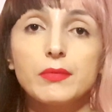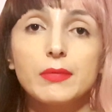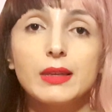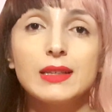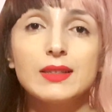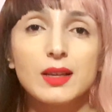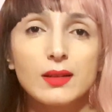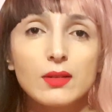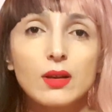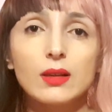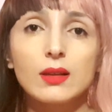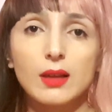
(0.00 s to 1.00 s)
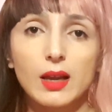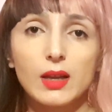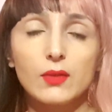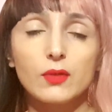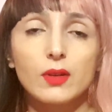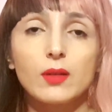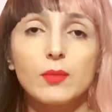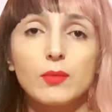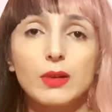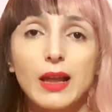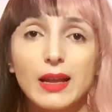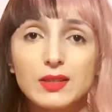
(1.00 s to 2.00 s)
In general in life, the
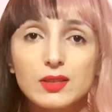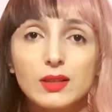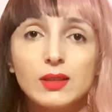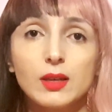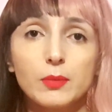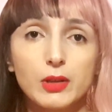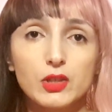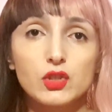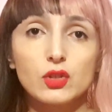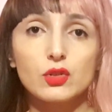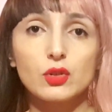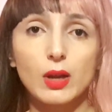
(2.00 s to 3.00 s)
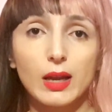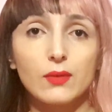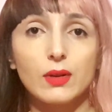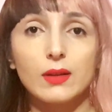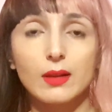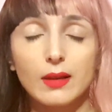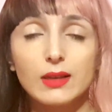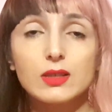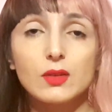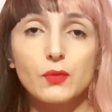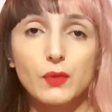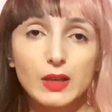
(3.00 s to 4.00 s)
less inhibitions you have and the
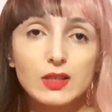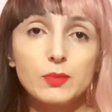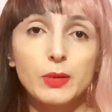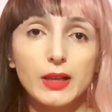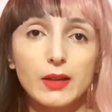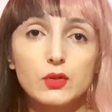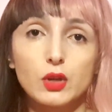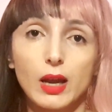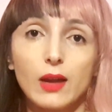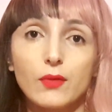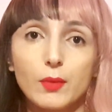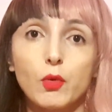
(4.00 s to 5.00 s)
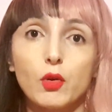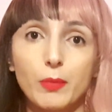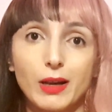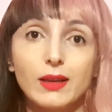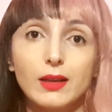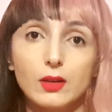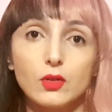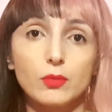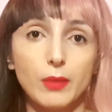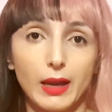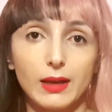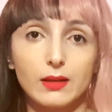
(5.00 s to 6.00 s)
less fixed beliefs you have, the more money you
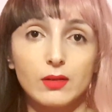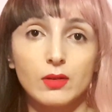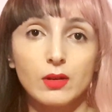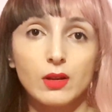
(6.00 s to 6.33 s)
make.